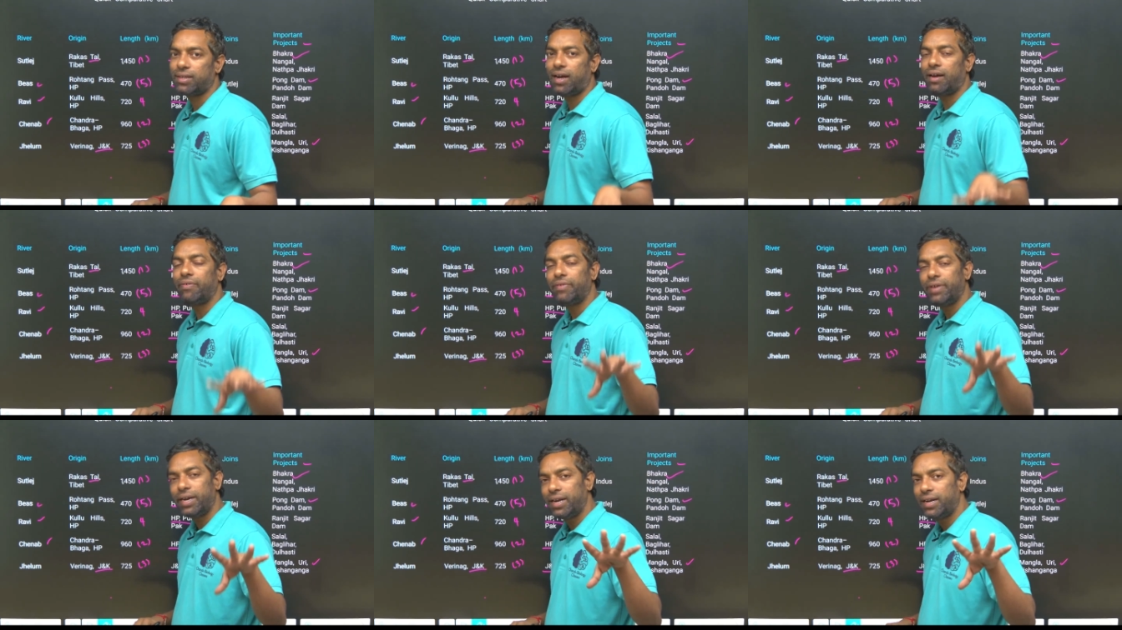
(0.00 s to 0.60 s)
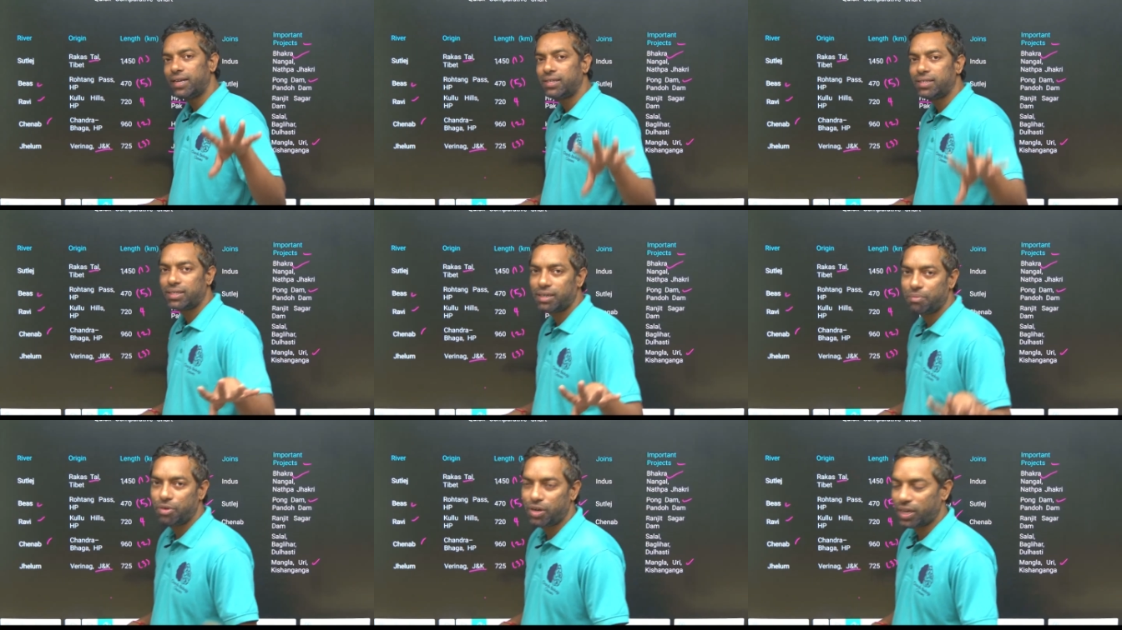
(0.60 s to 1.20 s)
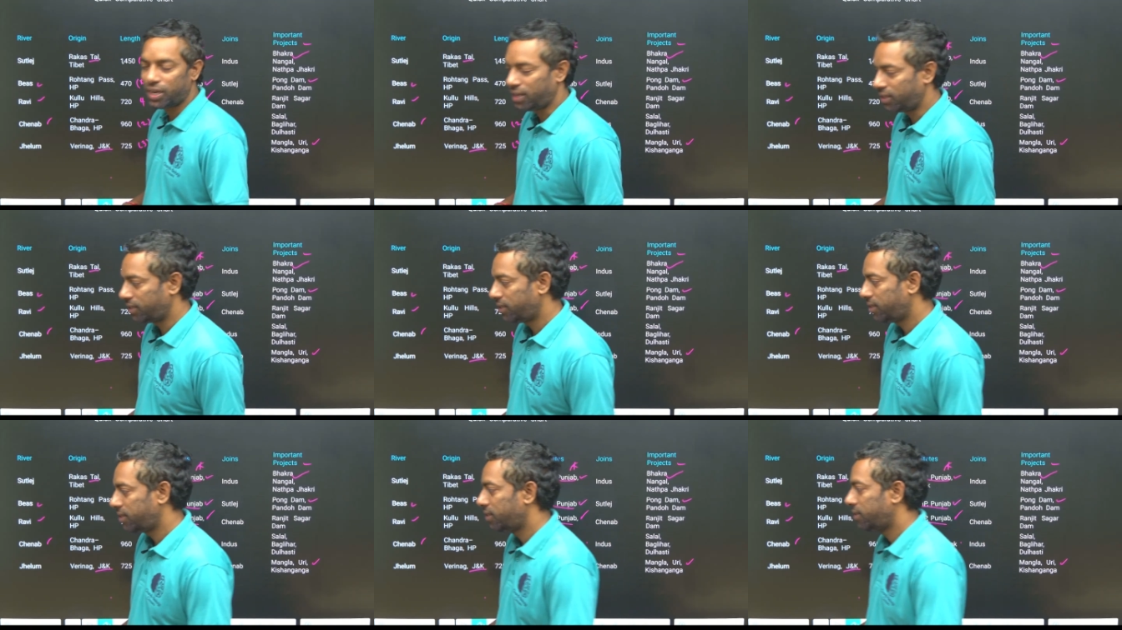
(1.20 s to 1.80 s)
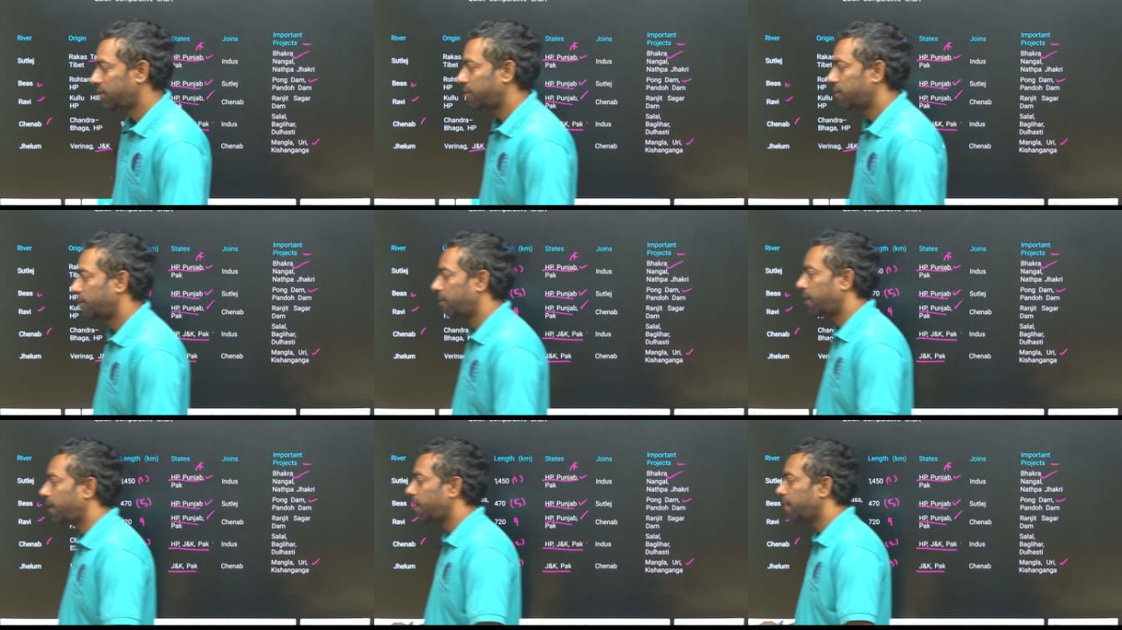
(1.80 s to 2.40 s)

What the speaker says: of Indus tributaries. Okay.